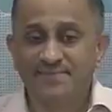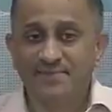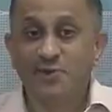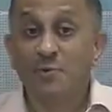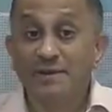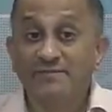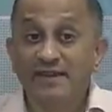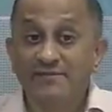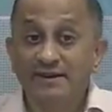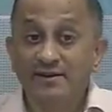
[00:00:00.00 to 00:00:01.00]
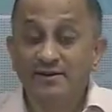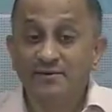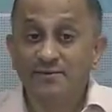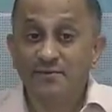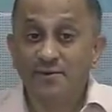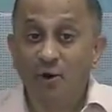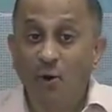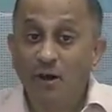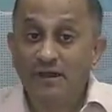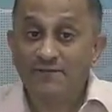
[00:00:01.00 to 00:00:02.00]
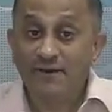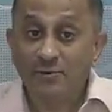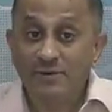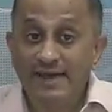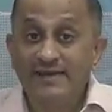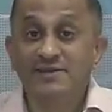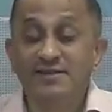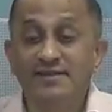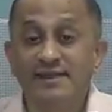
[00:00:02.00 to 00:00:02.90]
though we have given all the foundations